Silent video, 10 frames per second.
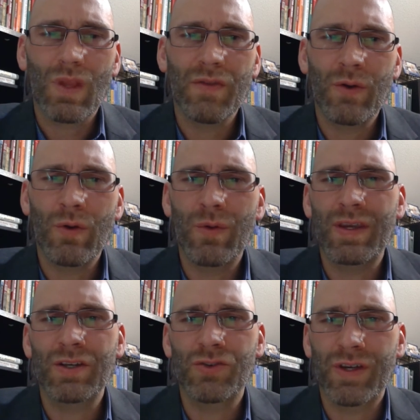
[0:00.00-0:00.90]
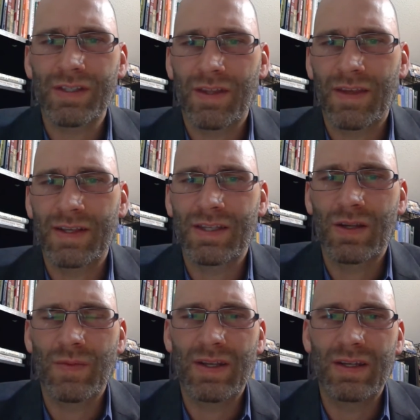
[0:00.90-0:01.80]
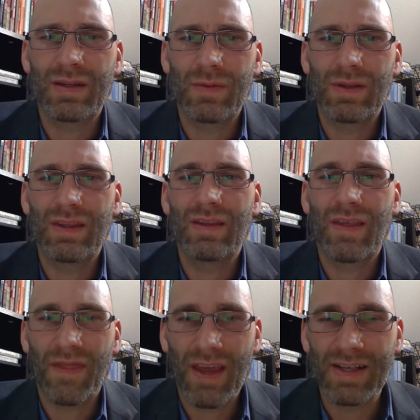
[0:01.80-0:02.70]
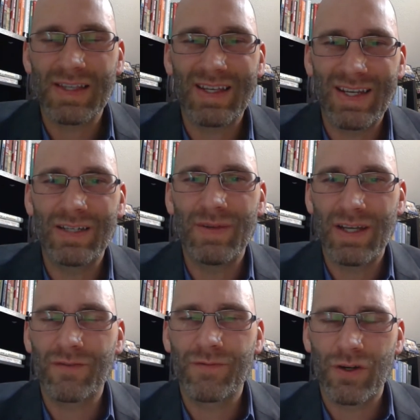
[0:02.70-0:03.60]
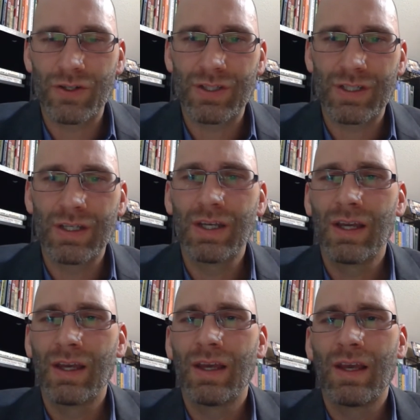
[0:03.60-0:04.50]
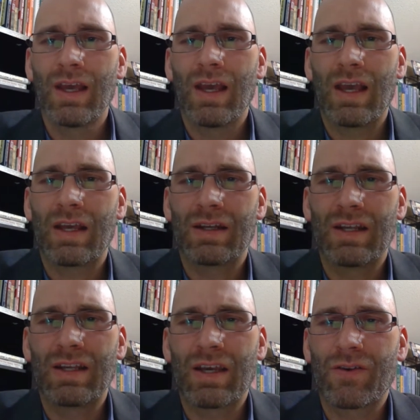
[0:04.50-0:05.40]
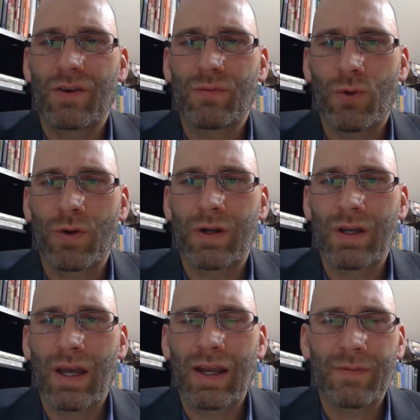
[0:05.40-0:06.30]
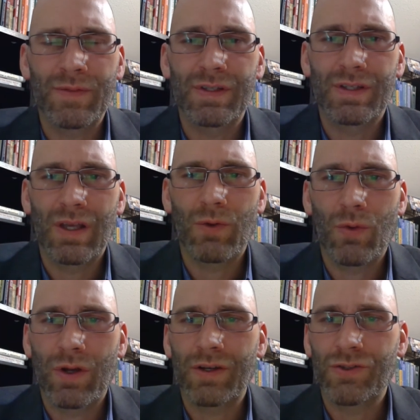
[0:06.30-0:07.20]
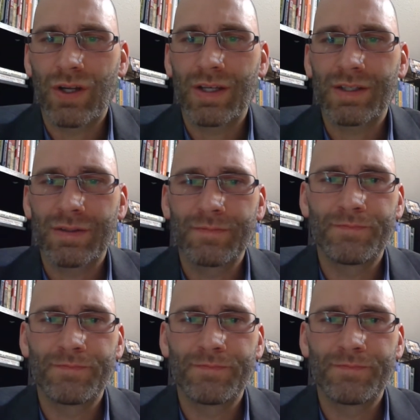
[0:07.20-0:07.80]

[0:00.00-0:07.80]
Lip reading: That way we can address the things that need to be done first and any other important items that we want to address.